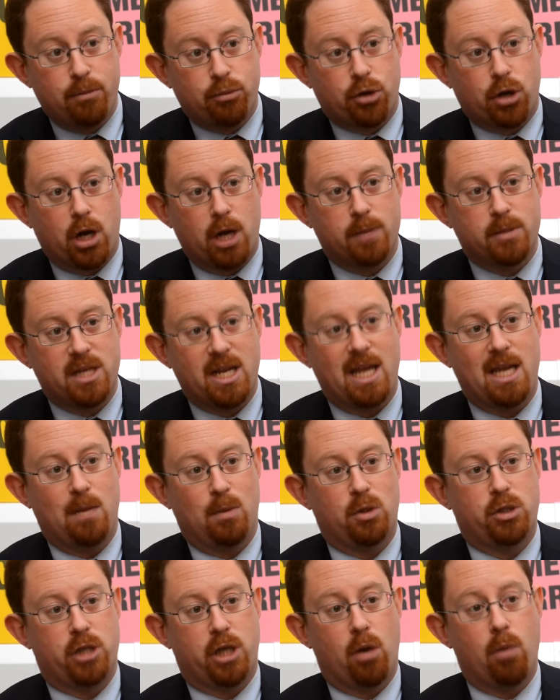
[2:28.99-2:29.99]
primed and
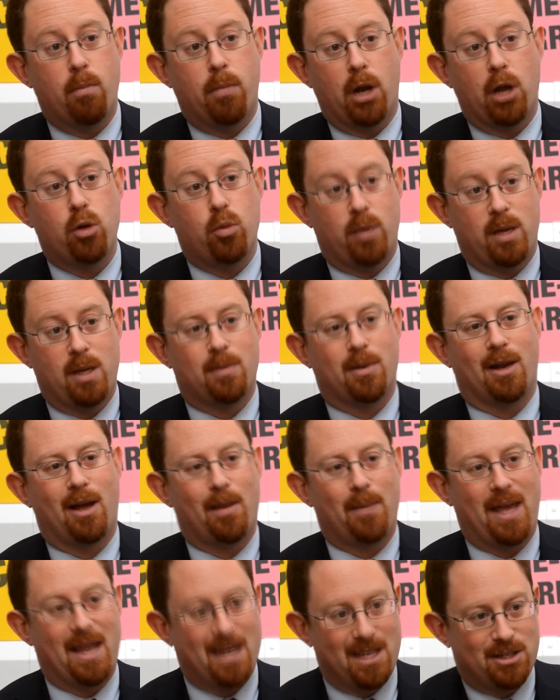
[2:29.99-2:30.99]
able to go and blow people
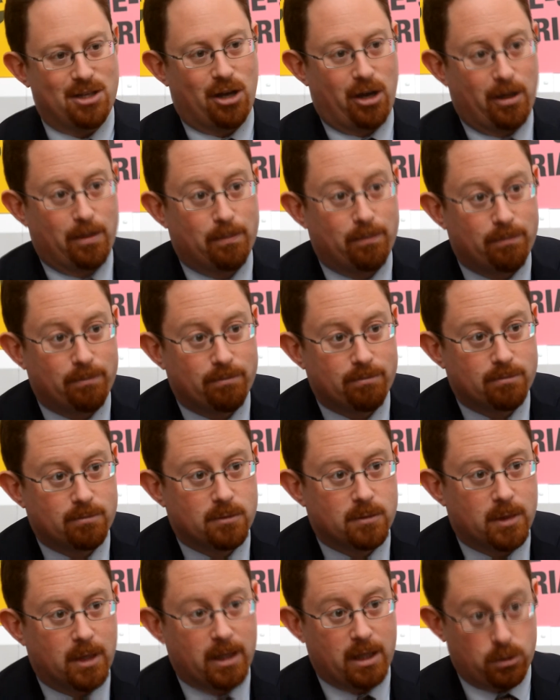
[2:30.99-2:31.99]
up any time.
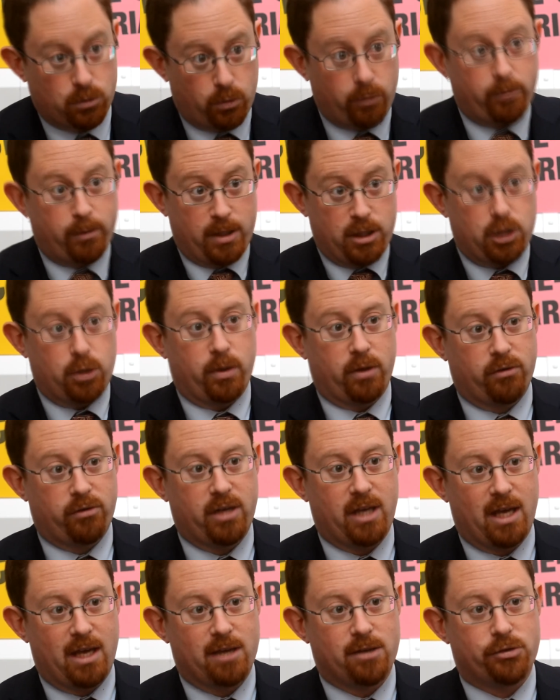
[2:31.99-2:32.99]
And that's what we've been doing for
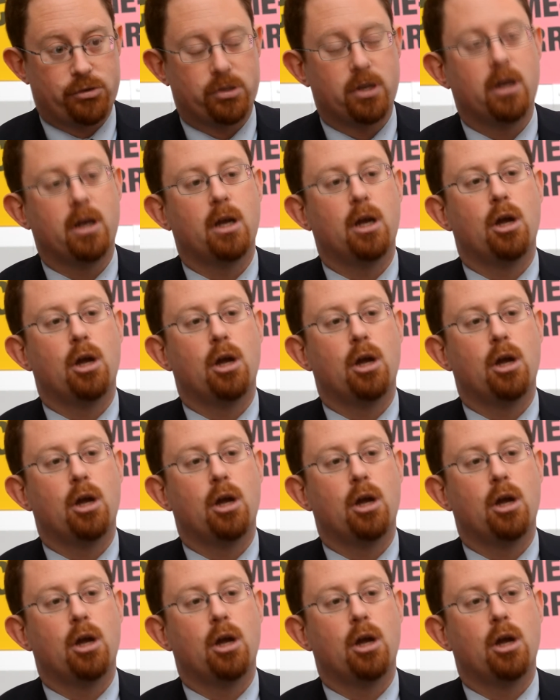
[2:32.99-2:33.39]
years.